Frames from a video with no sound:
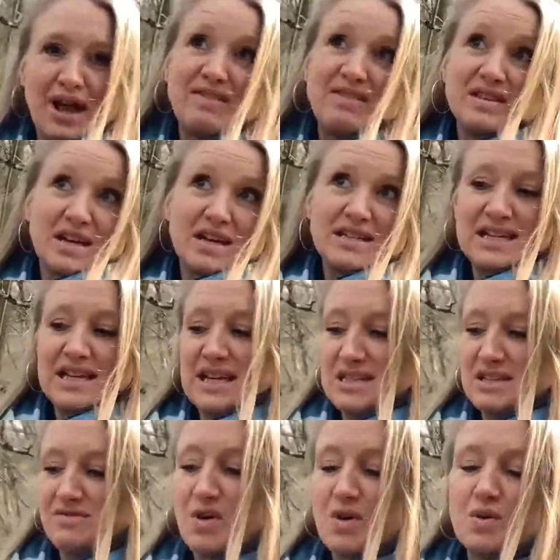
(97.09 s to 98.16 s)
had this idea
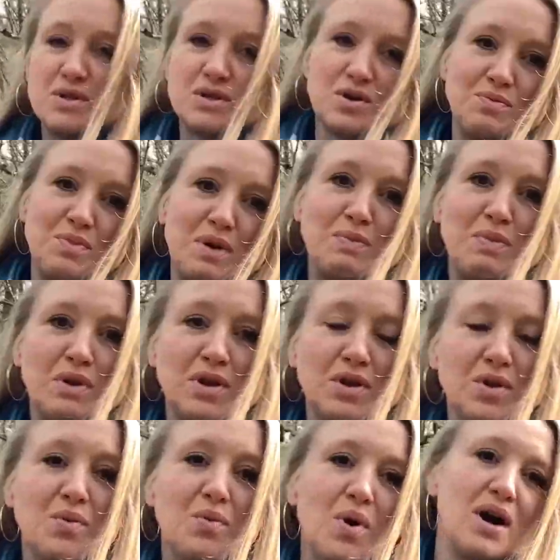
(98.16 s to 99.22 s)
to focus on people
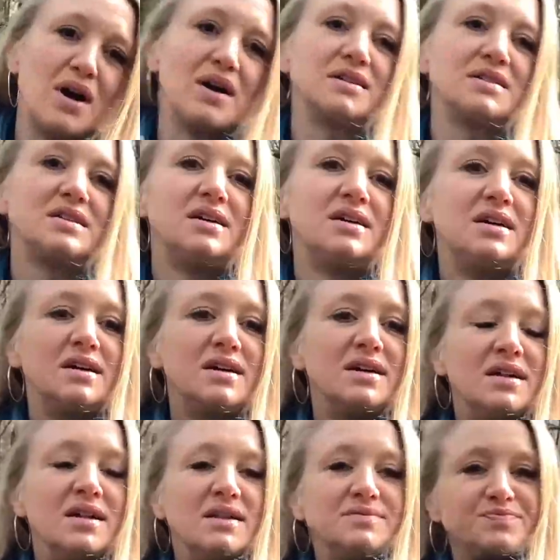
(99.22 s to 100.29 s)
who worked
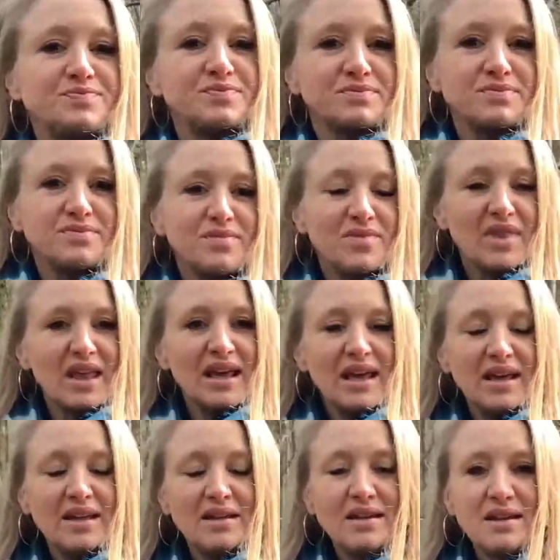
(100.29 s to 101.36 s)

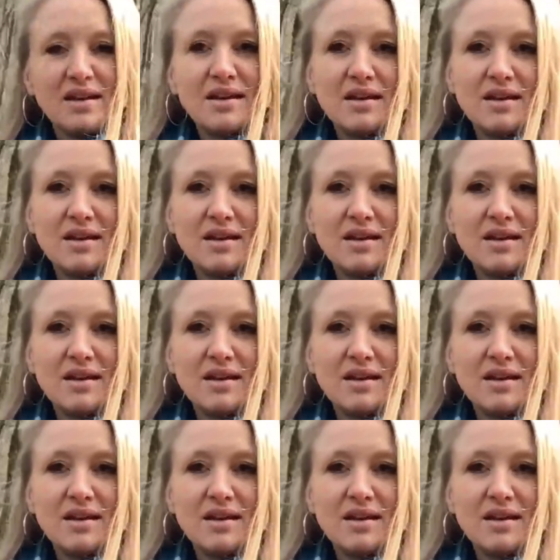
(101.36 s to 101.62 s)
in